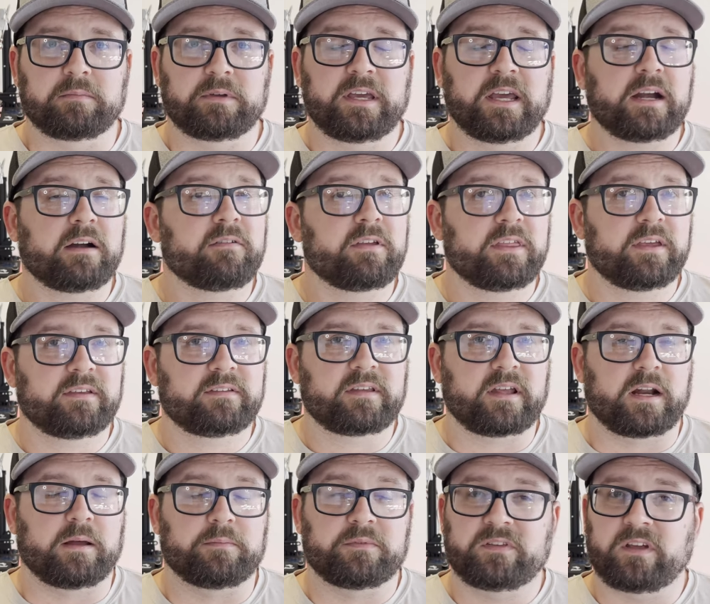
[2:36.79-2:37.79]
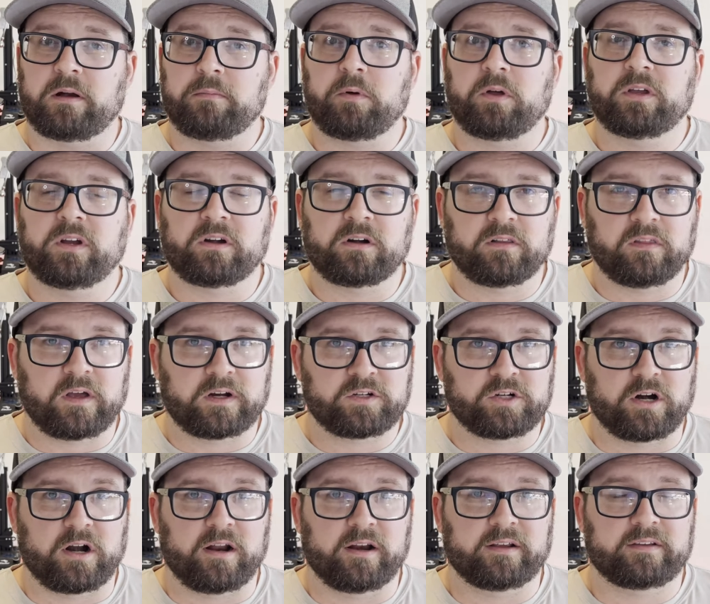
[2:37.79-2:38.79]
Get everything set up all your
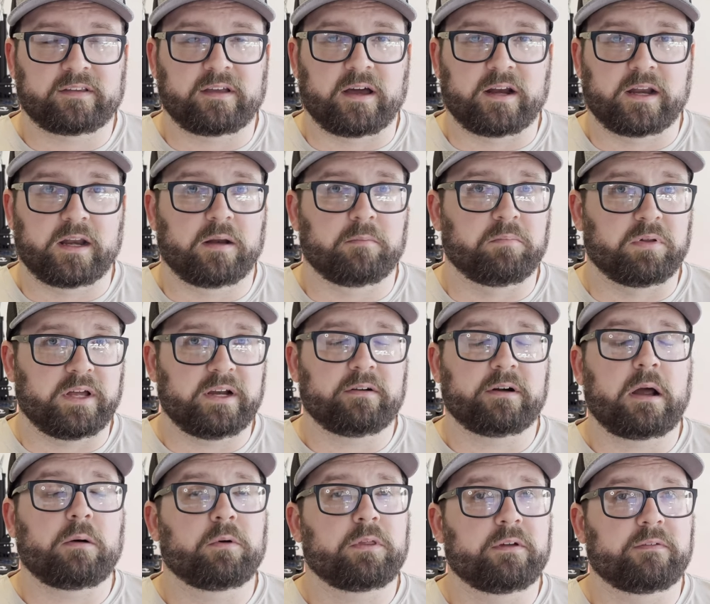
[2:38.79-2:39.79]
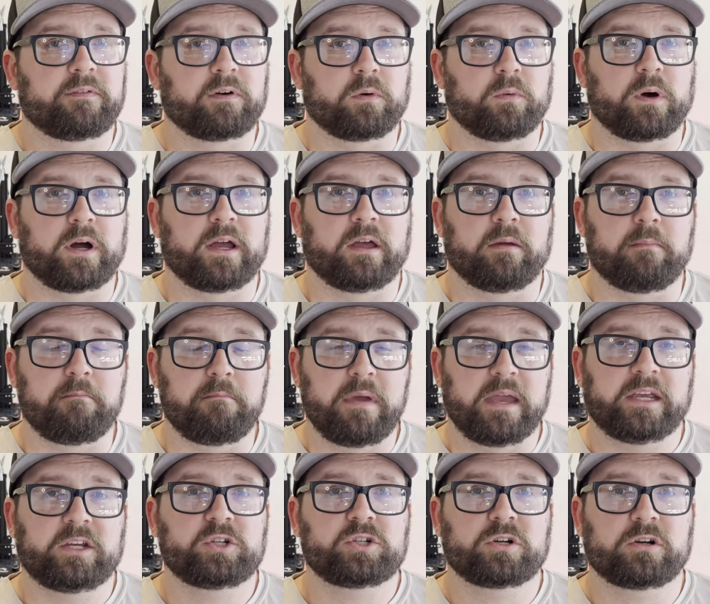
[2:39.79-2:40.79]
electronics on it, and play around with it for a while and
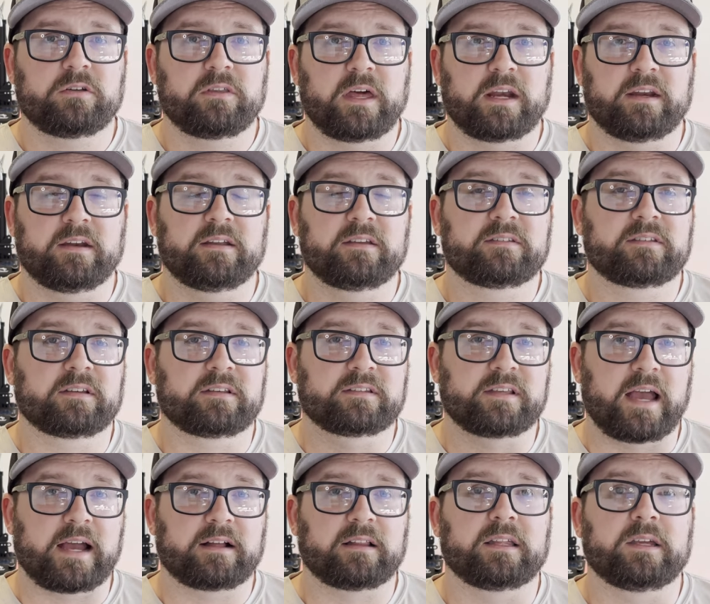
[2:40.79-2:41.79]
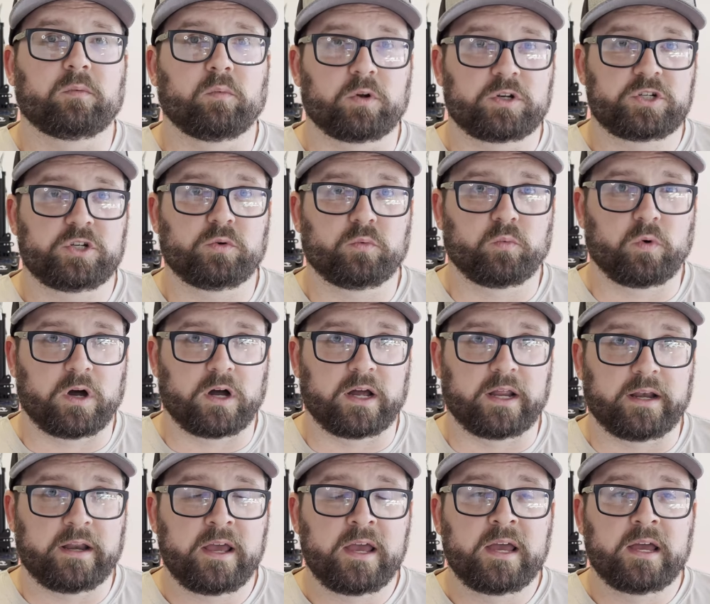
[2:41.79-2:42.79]
make sure that it is exactly what you
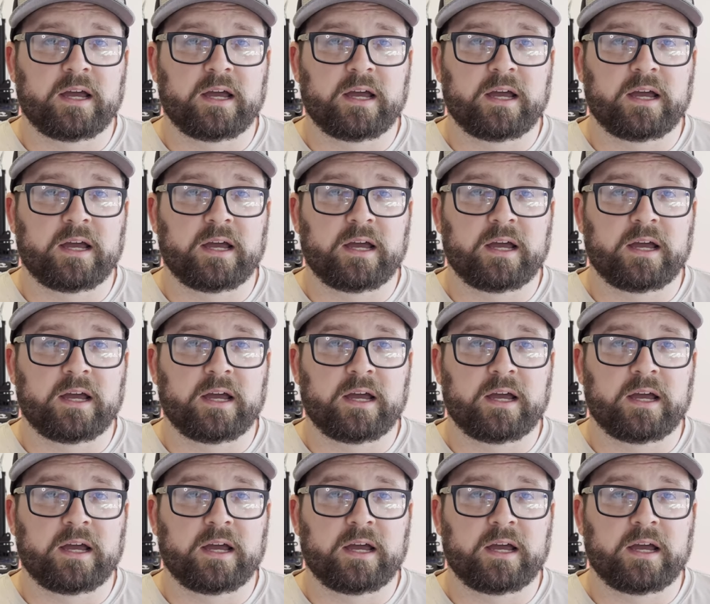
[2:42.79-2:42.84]
want.